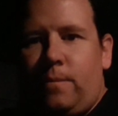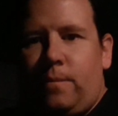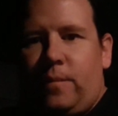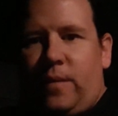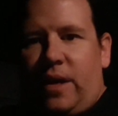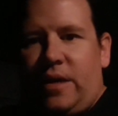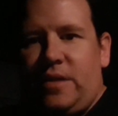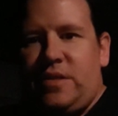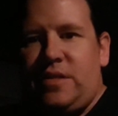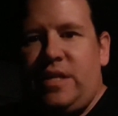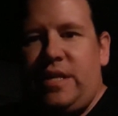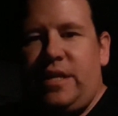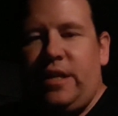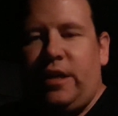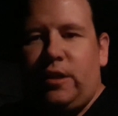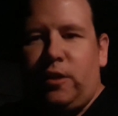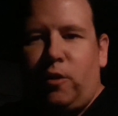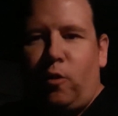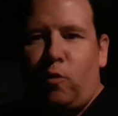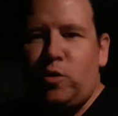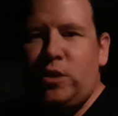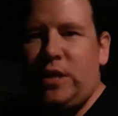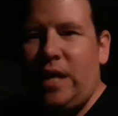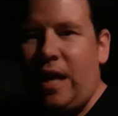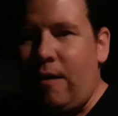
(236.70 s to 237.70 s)
I've seen the
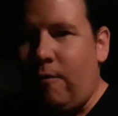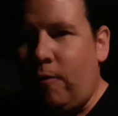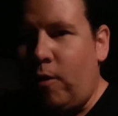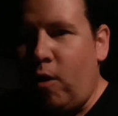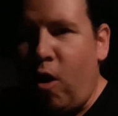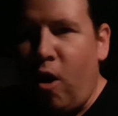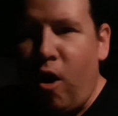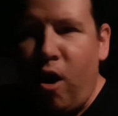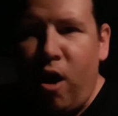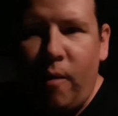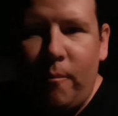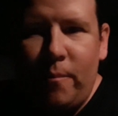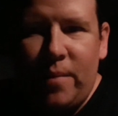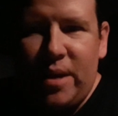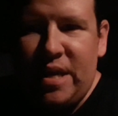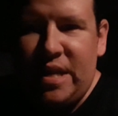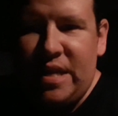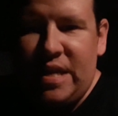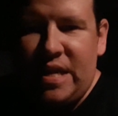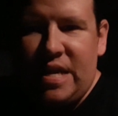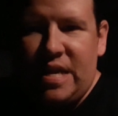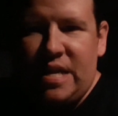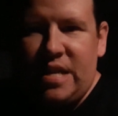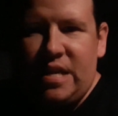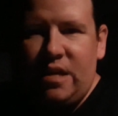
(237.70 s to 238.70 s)
little town hall
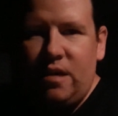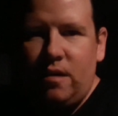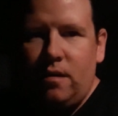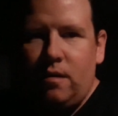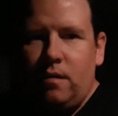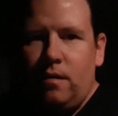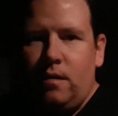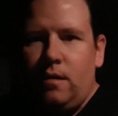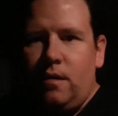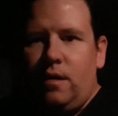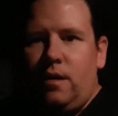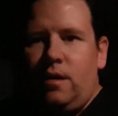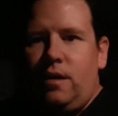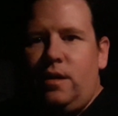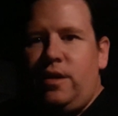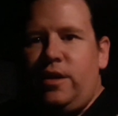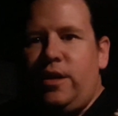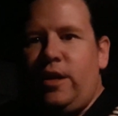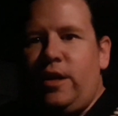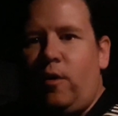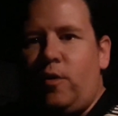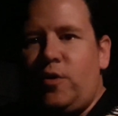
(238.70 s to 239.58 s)
meeting. You know,